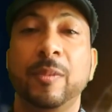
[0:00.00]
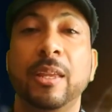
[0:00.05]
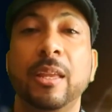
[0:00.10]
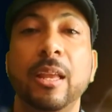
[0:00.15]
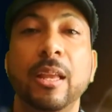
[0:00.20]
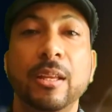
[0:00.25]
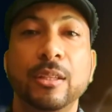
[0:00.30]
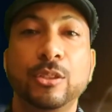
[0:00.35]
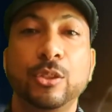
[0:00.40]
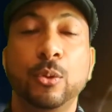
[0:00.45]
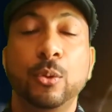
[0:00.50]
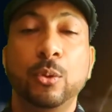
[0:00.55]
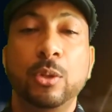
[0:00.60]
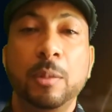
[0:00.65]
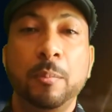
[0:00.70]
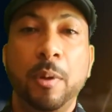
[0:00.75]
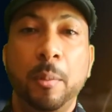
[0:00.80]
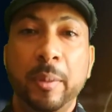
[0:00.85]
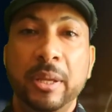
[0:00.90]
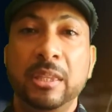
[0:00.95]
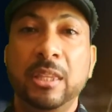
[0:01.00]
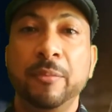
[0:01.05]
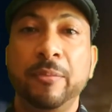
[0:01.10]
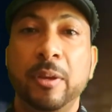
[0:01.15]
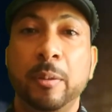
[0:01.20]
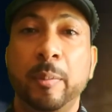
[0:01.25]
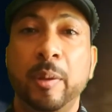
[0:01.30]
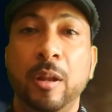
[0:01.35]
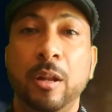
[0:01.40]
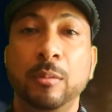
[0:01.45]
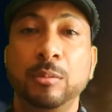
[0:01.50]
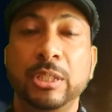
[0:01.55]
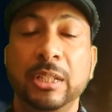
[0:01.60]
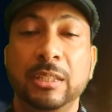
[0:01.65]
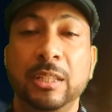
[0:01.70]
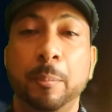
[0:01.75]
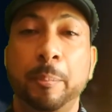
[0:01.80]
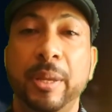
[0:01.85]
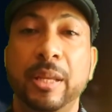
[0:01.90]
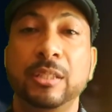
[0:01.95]
So the momentum of an object
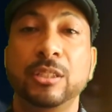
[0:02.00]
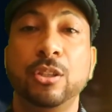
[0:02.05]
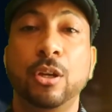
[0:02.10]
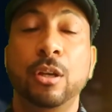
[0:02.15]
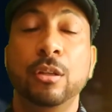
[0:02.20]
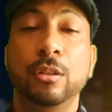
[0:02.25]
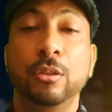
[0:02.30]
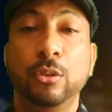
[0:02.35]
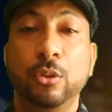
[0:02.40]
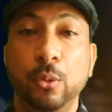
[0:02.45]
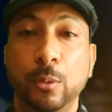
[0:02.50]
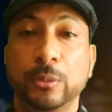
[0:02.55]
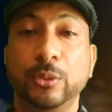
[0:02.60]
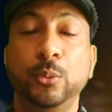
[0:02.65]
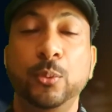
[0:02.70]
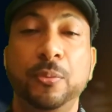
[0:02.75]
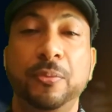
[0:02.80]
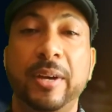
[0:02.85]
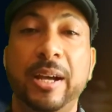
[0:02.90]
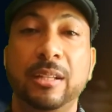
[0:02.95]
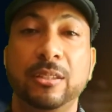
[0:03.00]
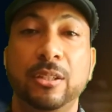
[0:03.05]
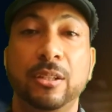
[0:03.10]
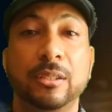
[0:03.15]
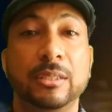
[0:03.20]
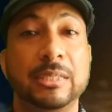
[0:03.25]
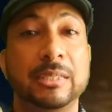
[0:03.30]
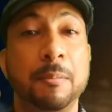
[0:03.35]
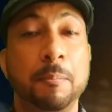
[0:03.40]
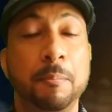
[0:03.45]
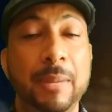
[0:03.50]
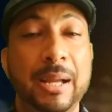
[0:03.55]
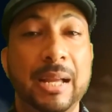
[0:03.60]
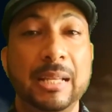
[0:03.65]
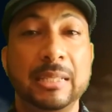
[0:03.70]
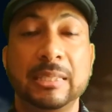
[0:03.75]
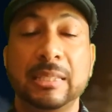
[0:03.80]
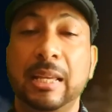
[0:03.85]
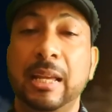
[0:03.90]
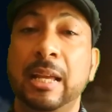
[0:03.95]
depends on those two factors, the
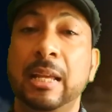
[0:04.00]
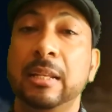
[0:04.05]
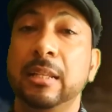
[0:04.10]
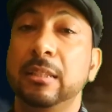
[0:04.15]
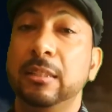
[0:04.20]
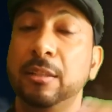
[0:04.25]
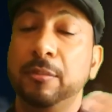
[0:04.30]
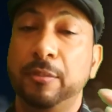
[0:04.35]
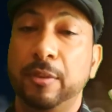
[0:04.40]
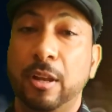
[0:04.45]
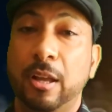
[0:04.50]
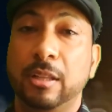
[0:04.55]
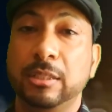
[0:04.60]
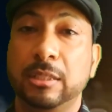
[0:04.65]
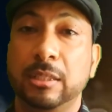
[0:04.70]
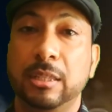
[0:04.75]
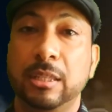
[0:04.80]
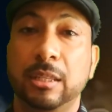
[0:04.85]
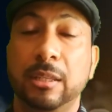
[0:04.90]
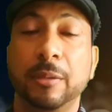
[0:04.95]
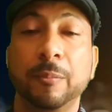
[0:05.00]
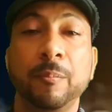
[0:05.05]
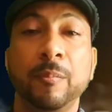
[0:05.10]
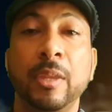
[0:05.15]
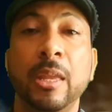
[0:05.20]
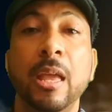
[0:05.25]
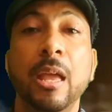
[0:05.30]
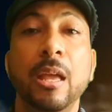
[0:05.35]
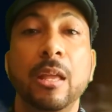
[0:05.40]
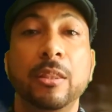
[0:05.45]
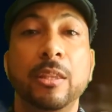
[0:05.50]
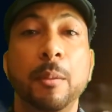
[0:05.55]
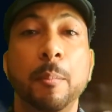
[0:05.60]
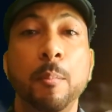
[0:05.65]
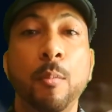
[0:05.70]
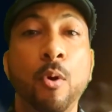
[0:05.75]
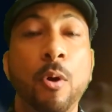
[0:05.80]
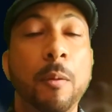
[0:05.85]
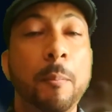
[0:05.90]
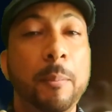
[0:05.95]
mass and the velocity. The
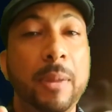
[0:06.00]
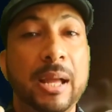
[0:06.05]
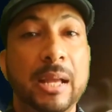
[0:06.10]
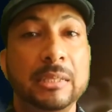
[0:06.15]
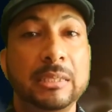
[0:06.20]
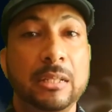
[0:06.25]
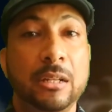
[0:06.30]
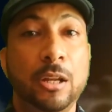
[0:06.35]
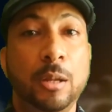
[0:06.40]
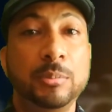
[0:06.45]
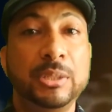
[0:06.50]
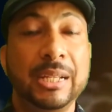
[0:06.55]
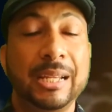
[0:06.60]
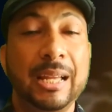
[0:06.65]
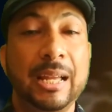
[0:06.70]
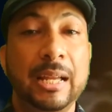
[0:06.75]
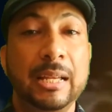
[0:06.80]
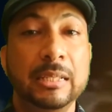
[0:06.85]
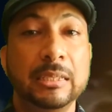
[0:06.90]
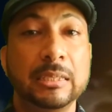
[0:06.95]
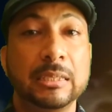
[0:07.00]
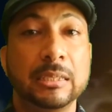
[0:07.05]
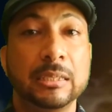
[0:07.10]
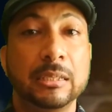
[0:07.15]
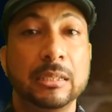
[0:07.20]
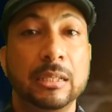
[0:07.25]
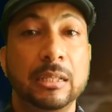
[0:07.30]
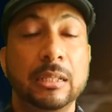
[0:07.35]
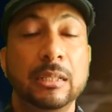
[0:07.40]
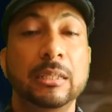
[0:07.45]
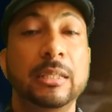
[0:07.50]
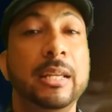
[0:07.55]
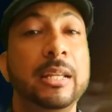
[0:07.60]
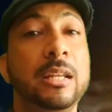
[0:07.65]
more mass an object has, then the